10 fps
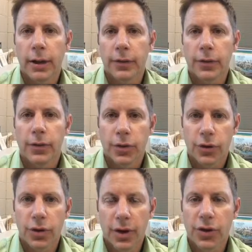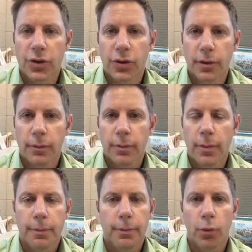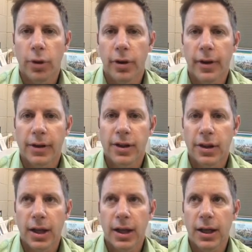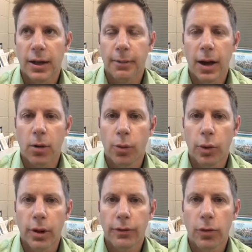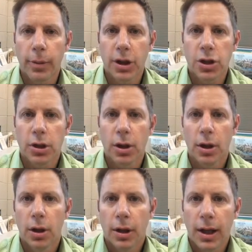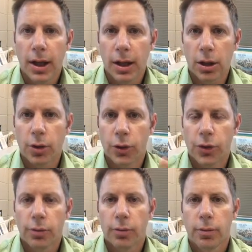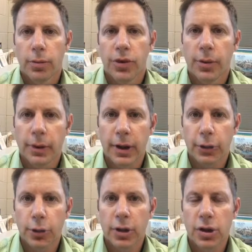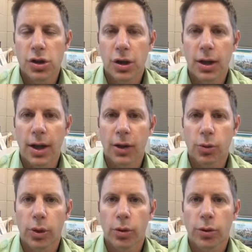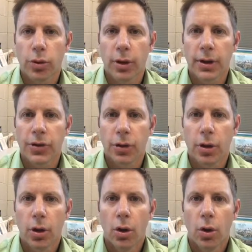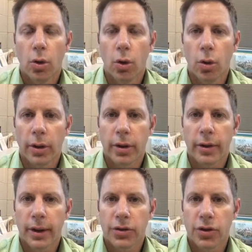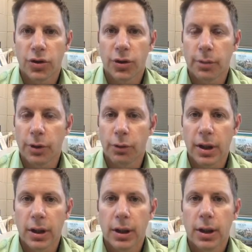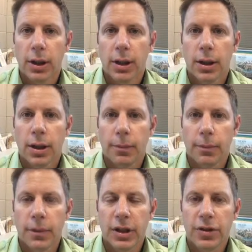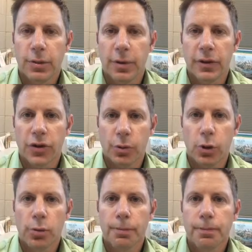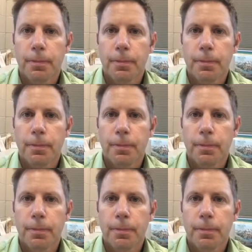on this, whether that's in a PowerPoint formation and it goes simply through the agenda as we go through the lesson, or whether that's just simply written. It needs to be visible.